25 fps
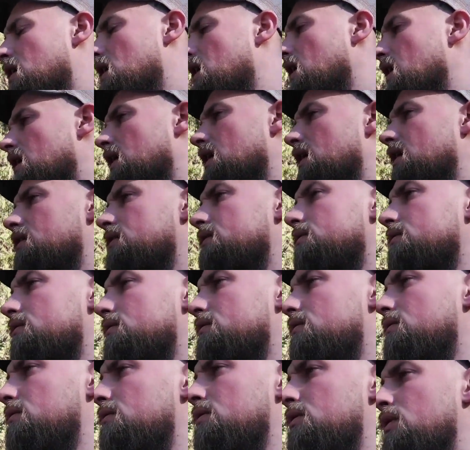we're
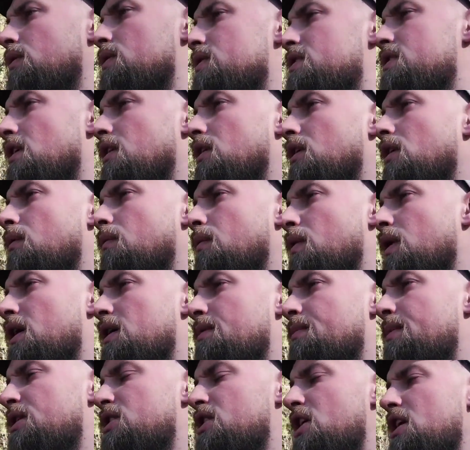going to
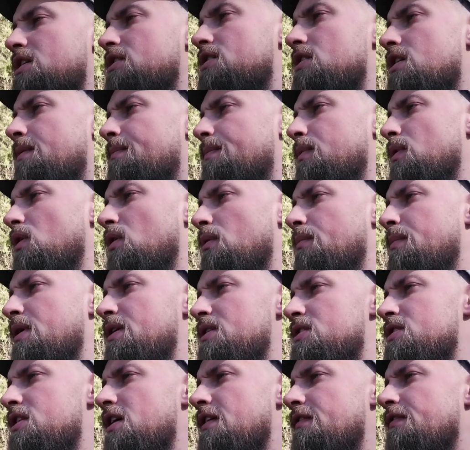be changing up a little bit of
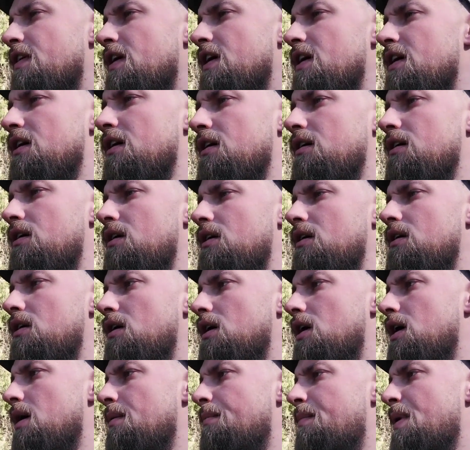stuff on our
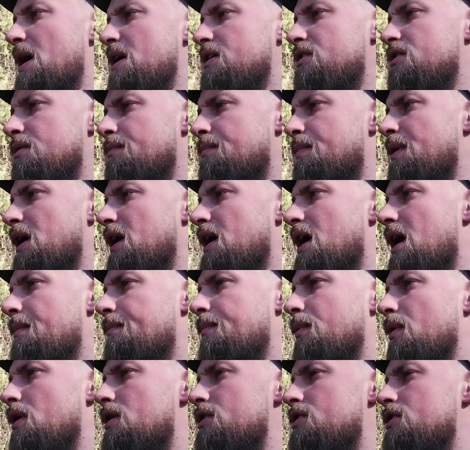pastured pig
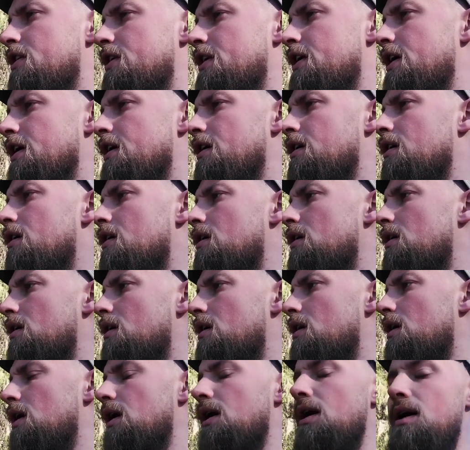operation here.
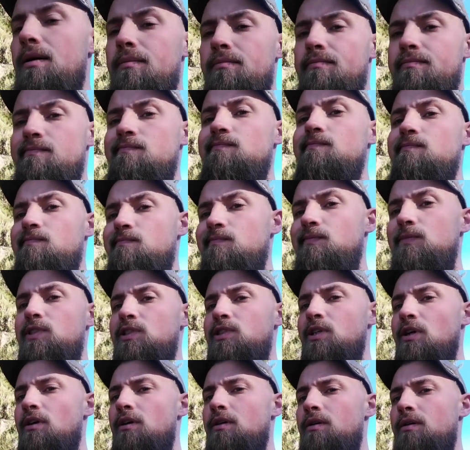
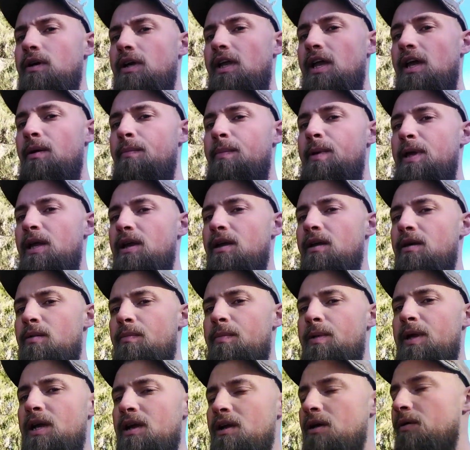So it'll be
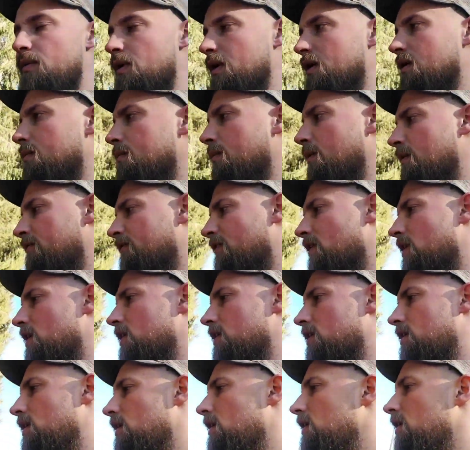a good one. It'll be
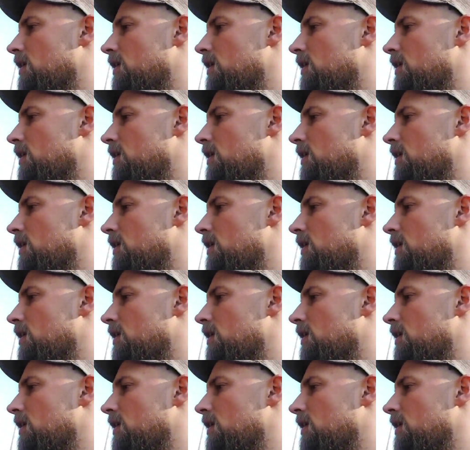fun.